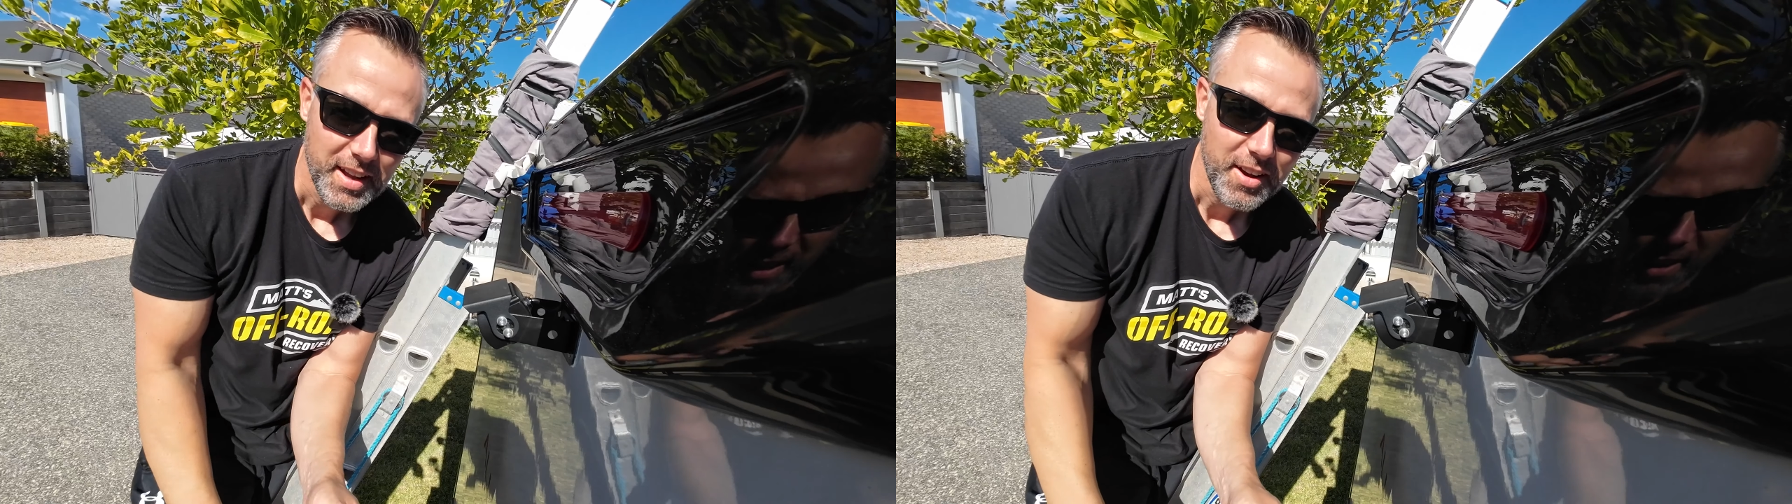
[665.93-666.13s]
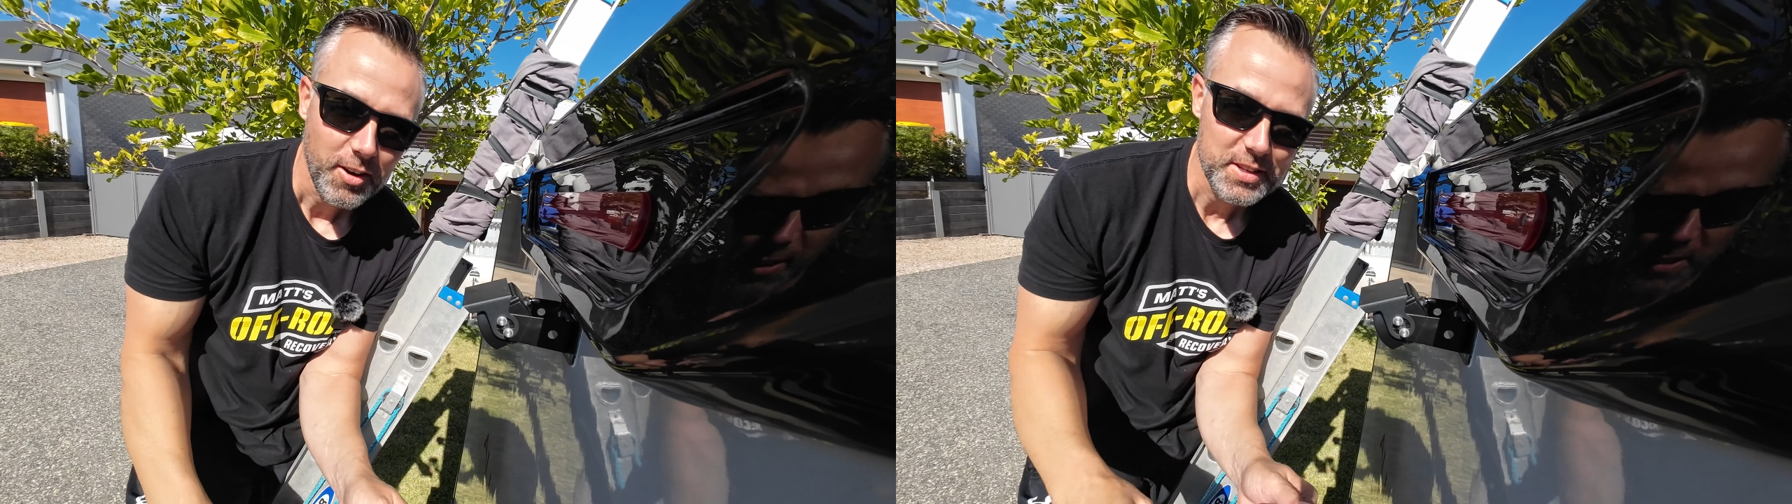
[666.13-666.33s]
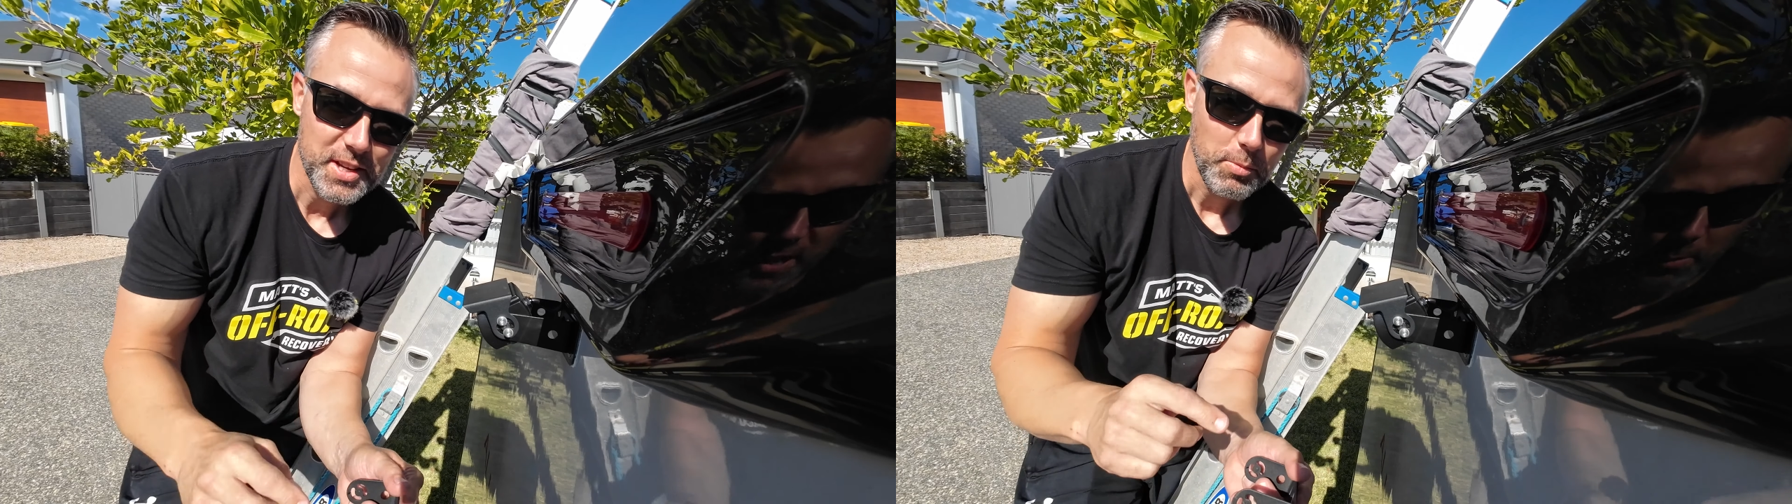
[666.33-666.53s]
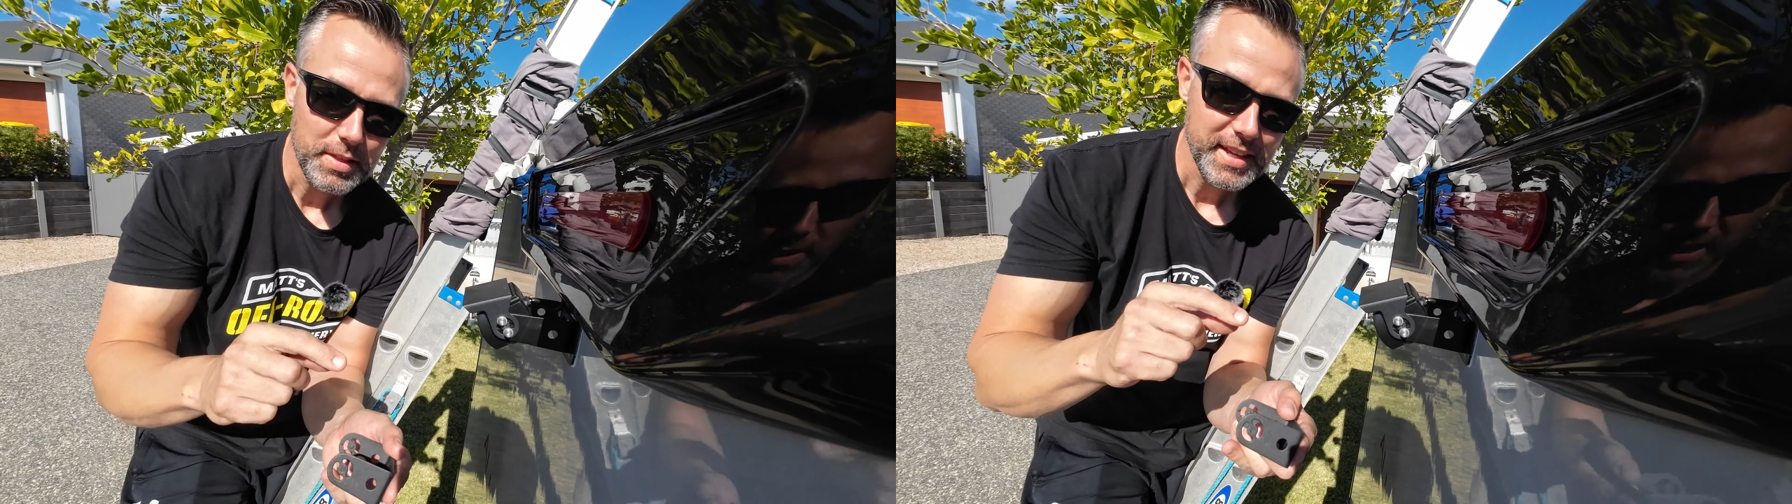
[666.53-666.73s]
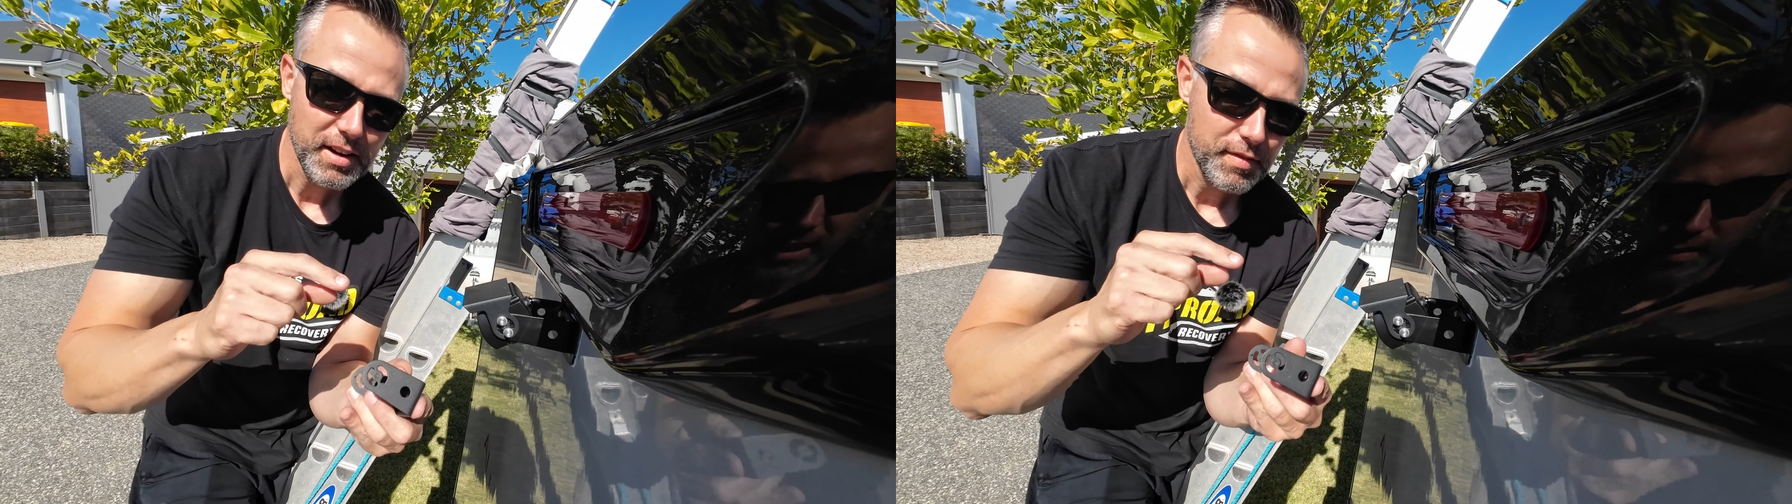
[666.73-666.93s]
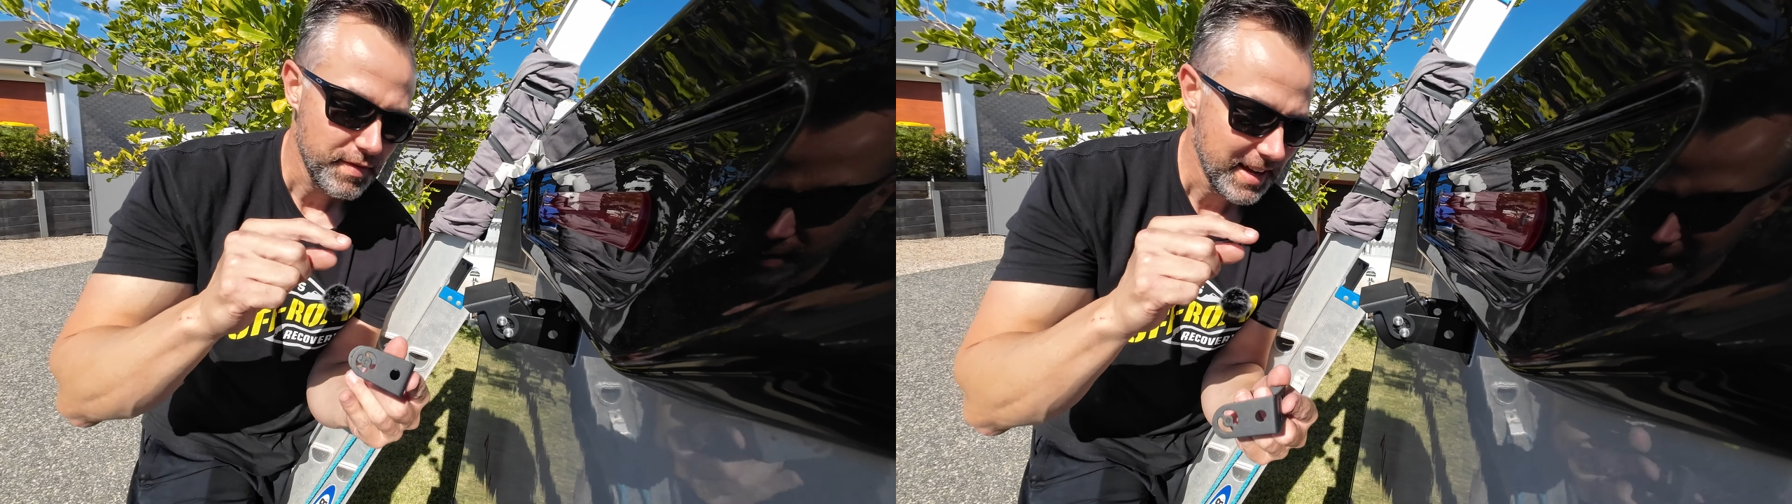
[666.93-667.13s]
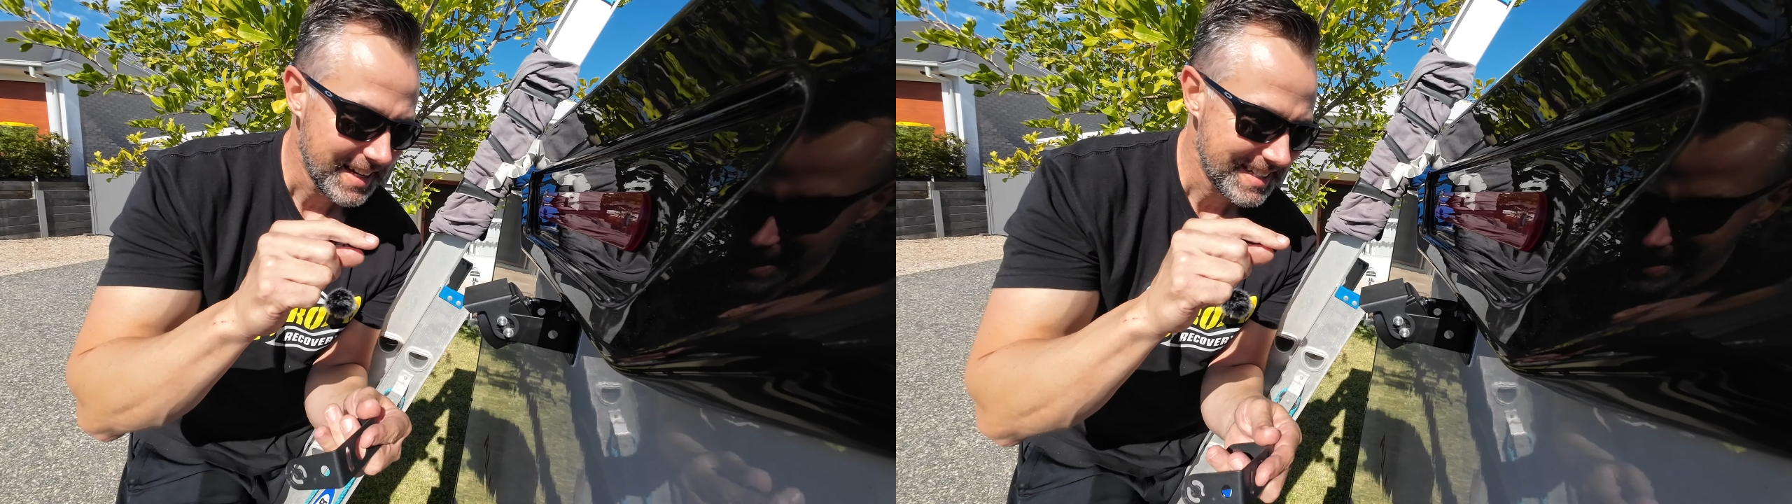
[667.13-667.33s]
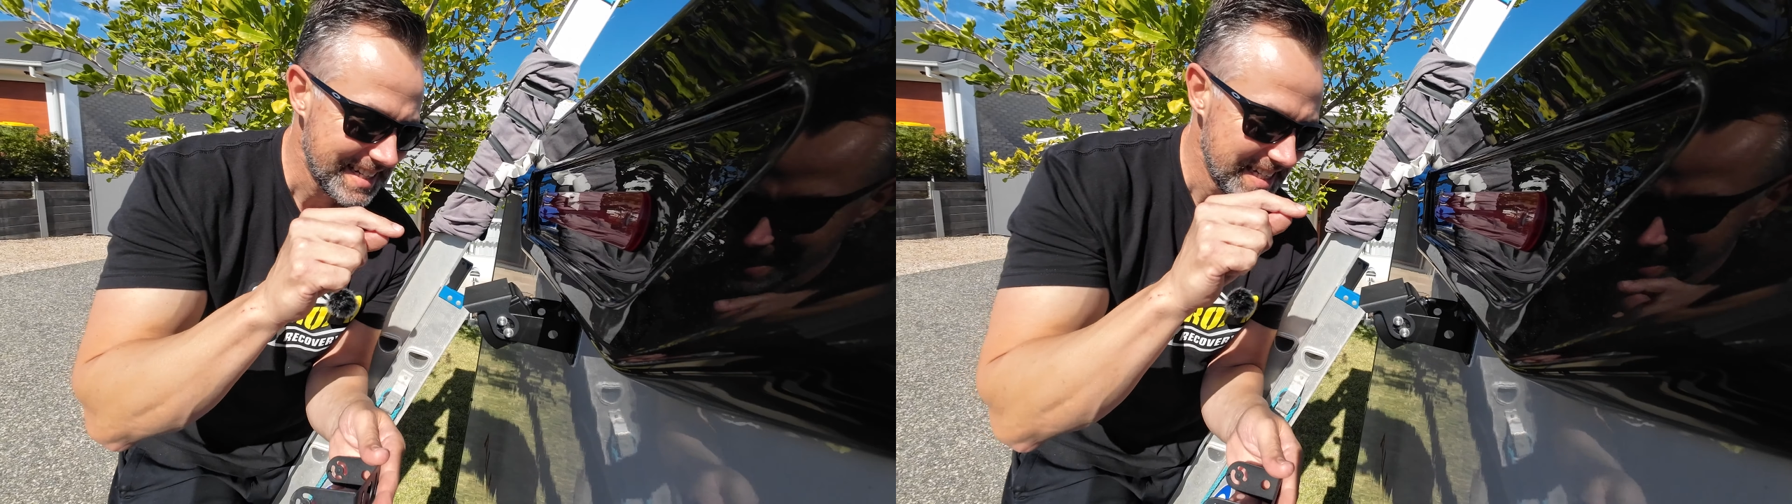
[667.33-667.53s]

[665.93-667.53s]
All right, so one thing I found